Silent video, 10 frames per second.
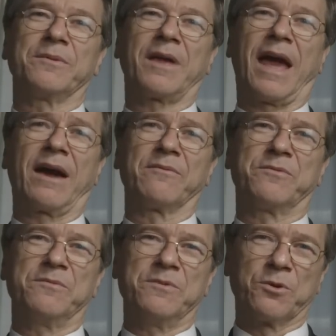have
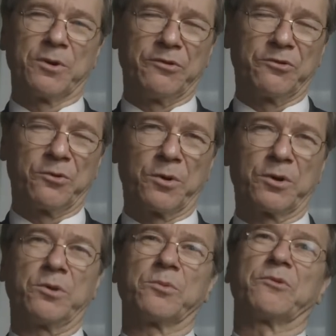your
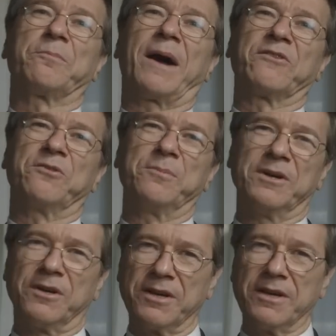historical
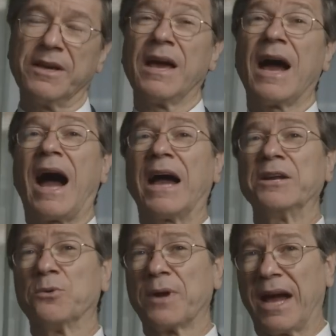responsibility, I
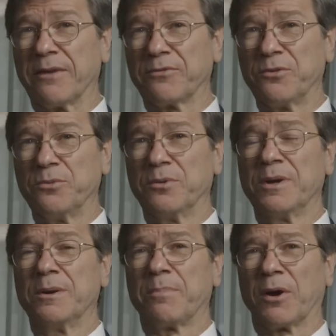don't have to
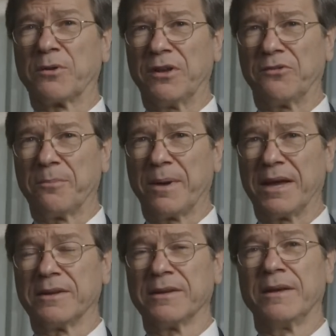
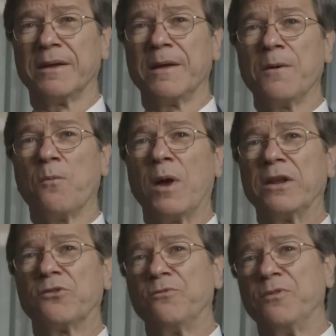participate. When
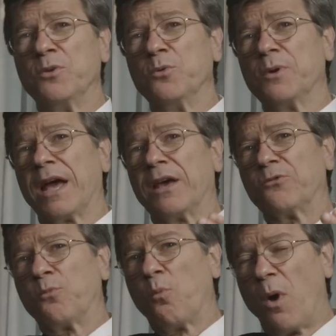it's viewed
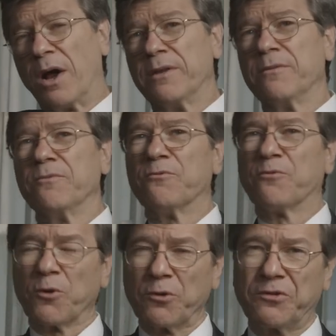as one
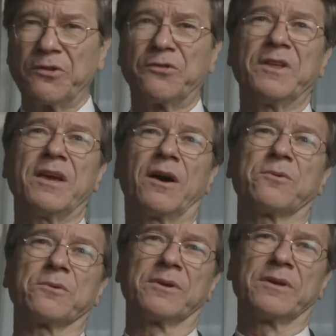versus the
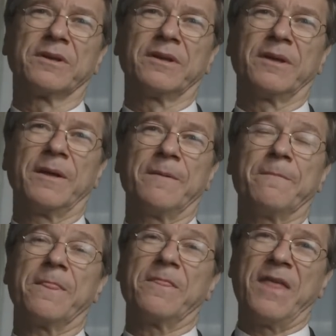other,
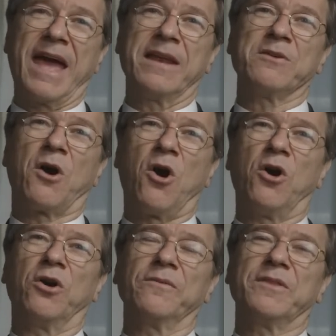then
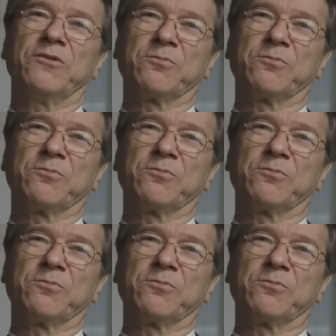all of these